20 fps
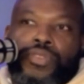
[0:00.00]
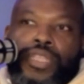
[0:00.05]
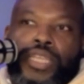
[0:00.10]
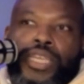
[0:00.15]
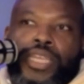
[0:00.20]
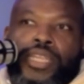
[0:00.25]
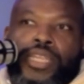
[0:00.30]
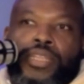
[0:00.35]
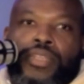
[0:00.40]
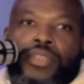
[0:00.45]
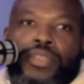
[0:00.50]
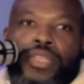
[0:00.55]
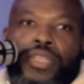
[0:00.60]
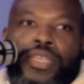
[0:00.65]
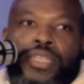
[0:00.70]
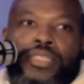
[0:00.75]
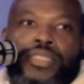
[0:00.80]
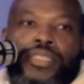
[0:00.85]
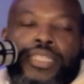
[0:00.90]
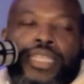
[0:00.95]
and
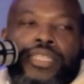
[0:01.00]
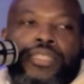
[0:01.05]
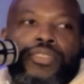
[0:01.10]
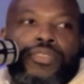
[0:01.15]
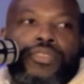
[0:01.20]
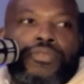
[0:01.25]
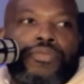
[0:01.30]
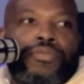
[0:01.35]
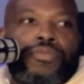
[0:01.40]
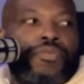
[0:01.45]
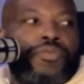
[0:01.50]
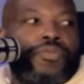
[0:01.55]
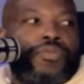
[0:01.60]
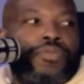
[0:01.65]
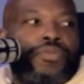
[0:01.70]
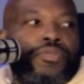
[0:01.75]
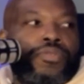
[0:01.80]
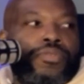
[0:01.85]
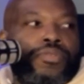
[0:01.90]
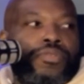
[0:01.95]
excessive,
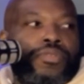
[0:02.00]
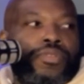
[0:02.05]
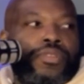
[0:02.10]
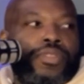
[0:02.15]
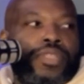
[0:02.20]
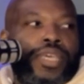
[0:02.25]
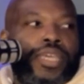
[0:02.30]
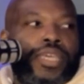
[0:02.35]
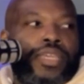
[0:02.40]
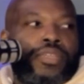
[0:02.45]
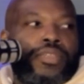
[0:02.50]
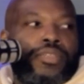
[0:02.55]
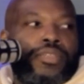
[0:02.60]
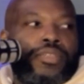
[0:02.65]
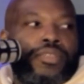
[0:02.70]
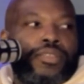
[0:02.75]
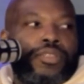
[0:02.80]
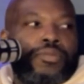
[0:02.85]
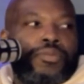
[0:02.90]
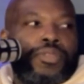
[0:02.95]
like,
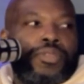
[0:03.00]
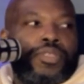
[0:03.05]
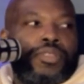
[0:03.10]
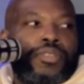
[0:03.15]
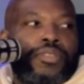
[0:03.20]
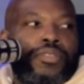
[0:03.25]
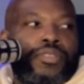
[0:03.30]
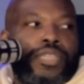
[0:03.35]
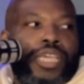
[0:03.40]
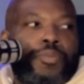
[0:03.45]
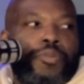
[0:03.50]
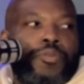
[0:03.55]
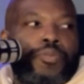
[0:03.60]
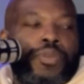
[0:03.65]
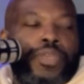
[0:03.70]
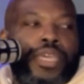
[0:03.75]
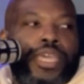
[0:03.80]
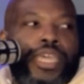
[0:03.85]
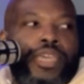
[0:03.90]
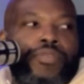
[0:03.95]
you know what I mean, type of
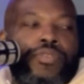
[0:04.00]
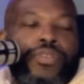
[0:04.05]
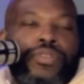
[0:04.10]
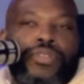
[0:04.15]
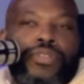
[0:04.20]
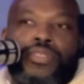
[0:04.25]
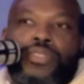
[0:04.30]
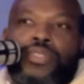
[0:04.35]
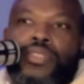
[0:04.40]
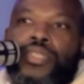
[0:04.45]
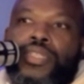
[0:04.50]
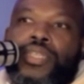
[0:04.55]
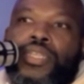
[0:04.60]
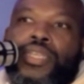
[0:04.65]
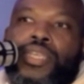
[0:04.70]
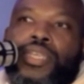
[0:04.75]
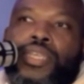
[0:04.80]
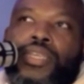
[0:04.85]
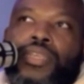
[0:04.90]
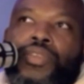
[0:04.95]
behaviors.
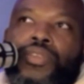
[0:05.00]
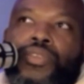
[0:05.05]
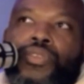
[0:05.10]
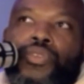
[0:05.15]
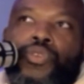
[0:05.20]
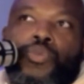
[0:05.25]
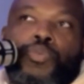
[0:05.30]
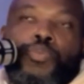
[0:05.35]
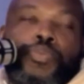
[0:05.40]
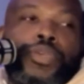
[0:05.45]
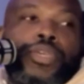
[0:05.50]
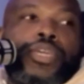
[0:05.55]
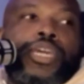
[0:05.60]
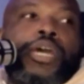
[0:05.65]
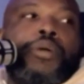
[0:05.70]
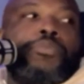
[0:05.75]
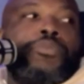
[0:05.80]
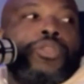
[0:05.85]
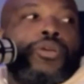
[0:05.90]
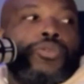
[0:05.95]
You pick
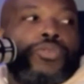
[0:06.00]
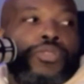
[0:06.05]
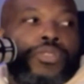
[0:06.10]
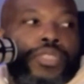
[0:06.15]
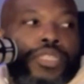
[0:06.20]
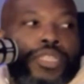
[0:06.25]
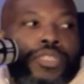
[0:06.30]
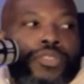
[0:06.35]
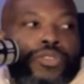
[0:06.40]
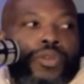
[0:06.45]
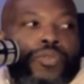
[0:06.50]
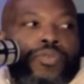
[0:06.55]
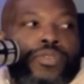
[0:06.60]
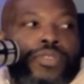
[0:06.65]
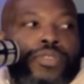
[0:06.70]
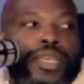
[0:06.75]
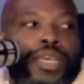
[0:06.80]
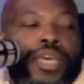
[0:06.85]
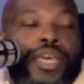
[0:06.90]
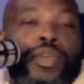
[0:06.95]
up those things over
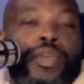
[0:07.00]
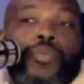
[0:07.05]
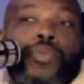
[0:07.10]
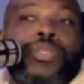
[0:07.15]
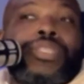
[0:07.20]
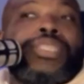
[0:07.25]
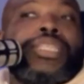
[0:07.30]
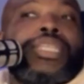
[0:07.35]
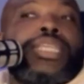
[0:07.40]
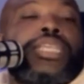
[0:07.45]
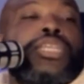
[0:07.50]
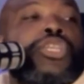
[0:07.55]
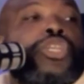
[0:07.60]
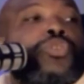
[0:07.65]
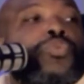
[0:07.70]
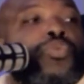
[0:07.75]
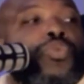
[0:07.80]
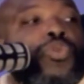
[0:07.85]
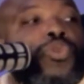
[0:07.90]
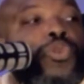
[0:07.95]
time. Was he
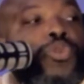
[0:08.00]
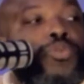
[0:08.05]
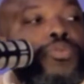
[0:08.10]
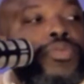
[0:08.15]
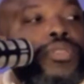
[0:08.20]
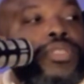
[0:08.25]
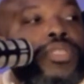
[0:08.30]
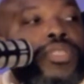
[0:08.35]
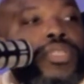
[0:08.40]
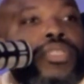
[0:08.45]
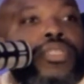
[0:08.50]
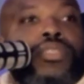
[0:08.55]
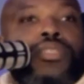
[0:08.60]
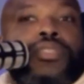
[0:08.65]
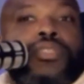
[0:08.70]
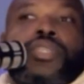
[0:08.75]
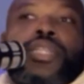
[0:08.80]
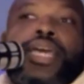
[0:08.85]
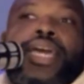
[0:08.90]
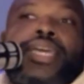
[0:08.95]
groomed
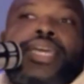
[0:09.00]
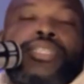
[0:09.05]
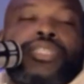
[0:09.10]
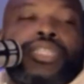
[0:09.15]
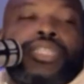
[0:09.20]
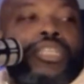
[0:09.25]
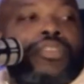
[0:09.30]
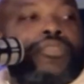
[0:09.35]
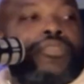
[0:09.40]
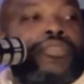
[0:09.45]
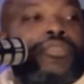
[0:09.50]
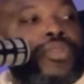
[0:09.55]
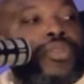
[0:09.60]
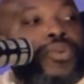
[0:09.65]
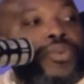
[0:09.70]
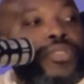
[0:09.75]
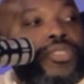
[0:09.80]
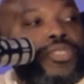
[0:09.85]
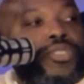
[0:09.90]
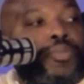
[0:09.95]
/
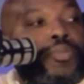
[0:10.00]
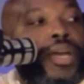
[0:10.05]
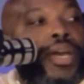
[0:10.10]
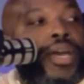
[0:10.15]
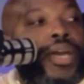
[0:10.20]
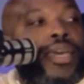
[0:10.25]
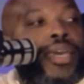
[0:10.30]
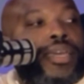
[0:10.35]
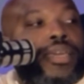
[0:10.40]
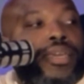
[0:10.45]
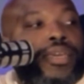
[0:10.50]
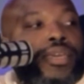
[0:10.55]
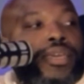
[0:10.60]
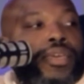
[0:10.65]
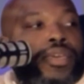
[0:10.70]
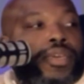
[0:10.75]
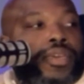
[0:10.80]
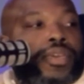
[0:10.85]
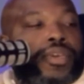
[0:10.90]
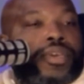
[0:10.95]
influenced by
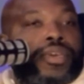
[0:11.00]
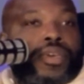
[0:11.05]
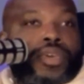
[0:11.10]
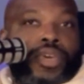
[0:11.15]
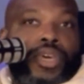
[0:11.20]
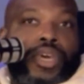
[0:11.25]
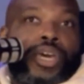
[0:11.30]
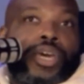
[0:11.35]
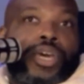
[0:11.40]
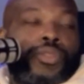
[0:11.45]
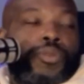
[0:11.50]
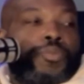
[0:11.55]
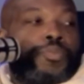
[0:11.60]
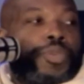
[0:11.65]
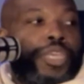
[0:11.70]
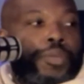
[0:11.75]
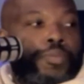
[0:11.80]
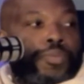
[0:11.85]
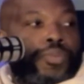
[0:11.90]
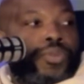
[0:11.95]
other
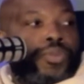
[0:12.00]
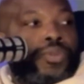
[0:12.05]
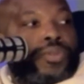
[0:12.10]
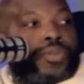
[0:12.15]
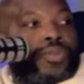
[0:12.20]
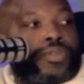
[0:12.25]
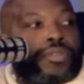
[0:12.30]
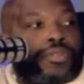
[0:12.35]
people,